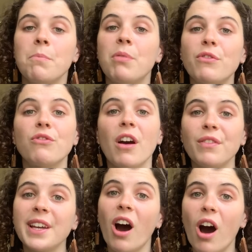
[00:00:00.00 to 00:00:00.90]
But for
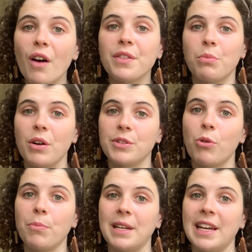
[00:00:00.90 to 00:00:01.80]
roughly half the world's
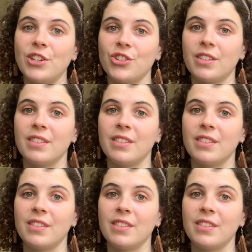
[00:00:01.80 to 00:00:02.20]
population,